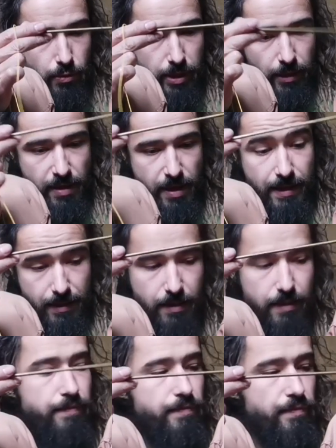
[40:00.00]
I could do it
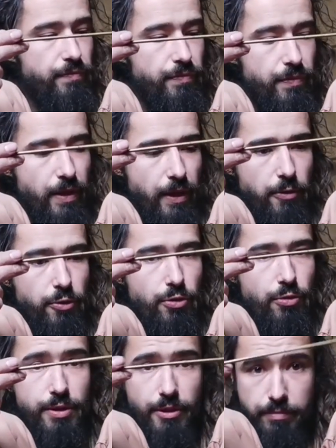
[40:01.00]
on paper with a
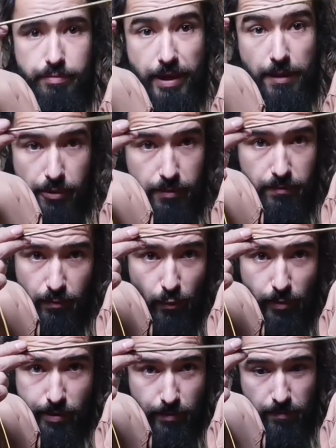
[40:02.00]
compass, it would
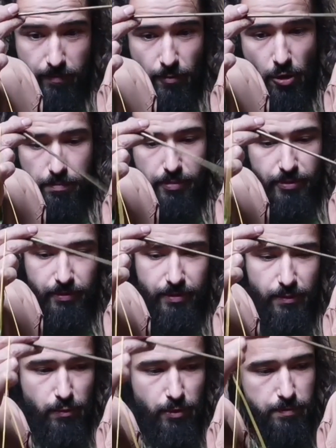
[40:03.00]
be the same thing
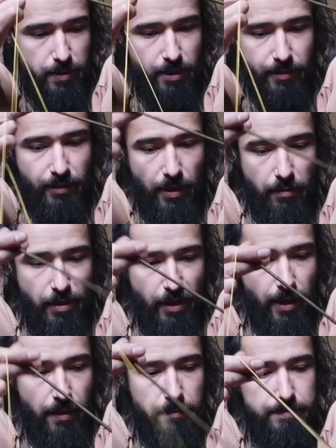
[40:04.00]

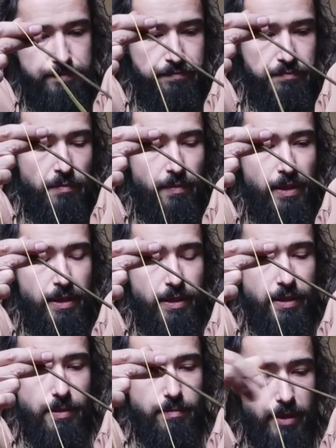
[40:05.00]
but I'm drawing a
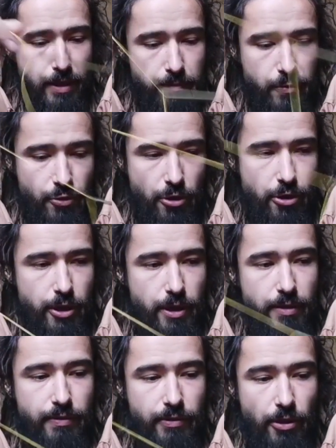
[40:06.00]
circle
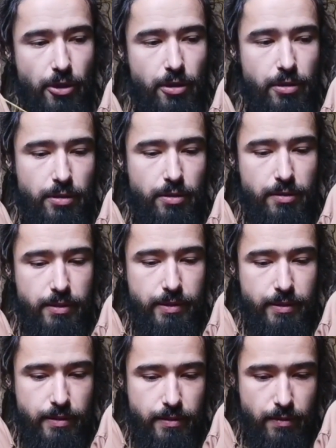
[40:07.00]
or even a
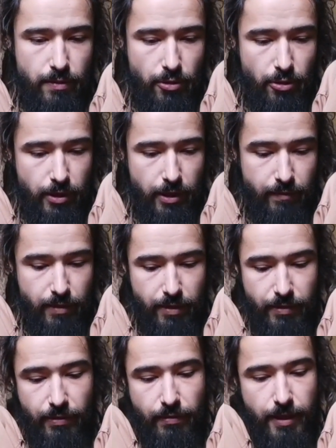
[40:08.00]
sphere around
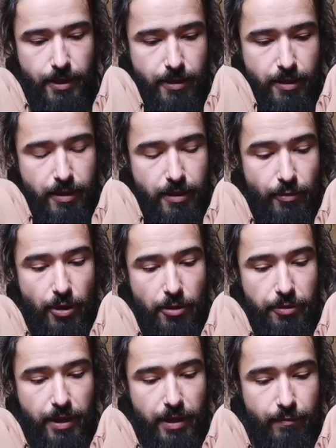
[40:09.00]
every one of these
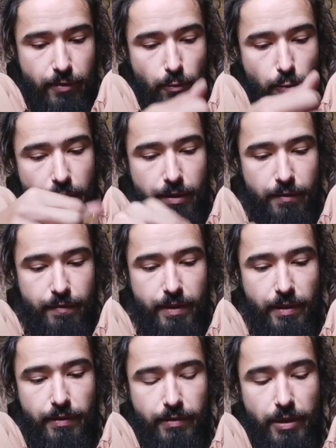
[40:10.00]
corners
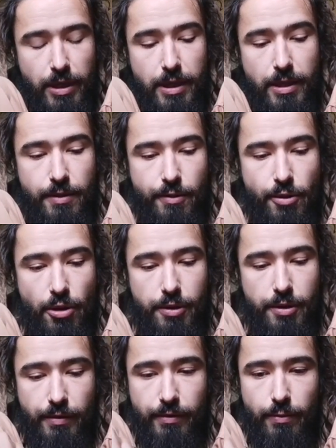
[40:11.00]
where
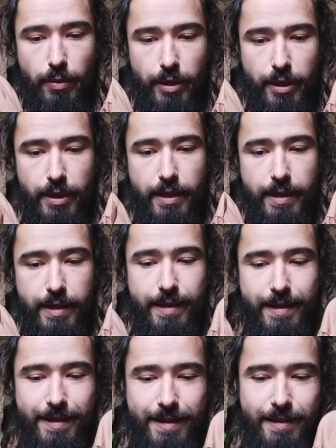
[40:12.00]
they are the
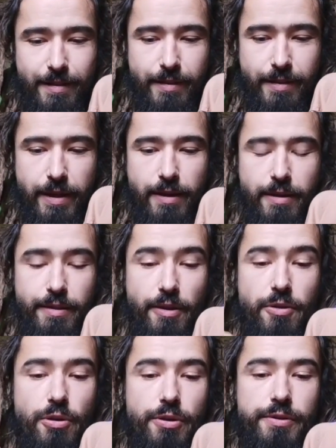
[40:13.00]
corners of the eyes where
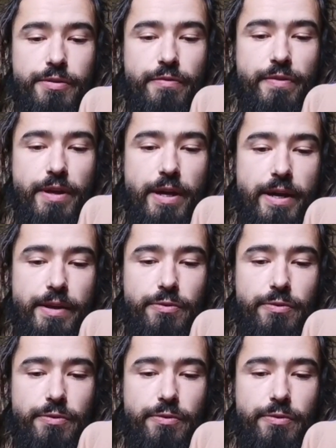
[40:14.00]
the fingers meet